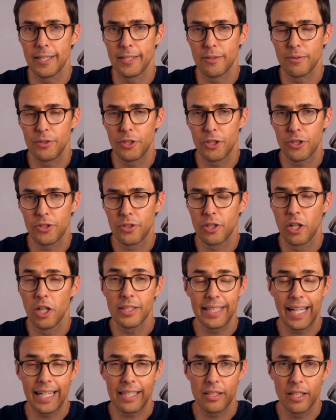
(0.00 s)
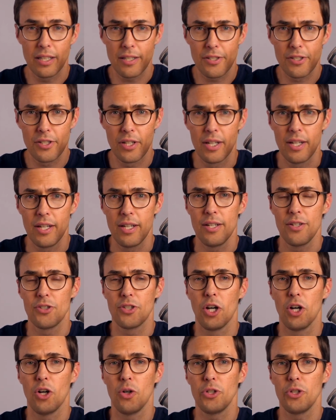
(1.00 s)
just contact us.
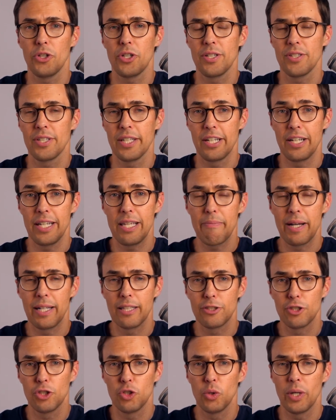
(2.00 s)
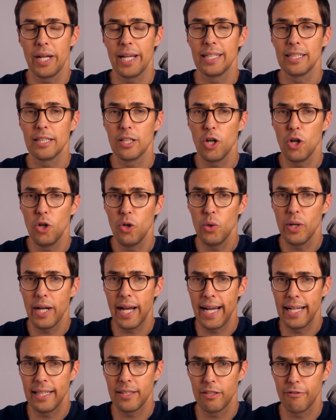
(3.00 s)
So you can send an email to
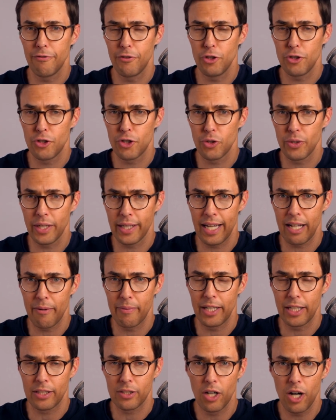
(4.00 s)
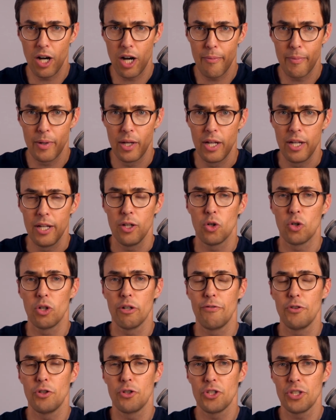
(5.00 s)
hello@thefutureacademy.com, or
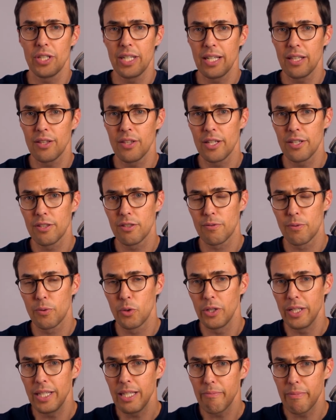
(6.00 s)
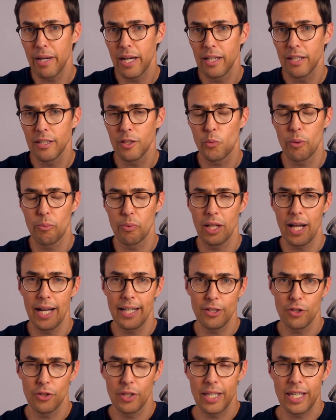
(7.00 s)
if you're seeing this through an email, reply
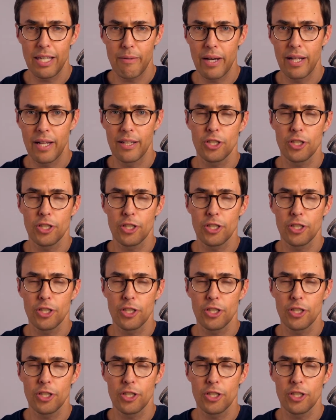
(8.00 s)
to the email.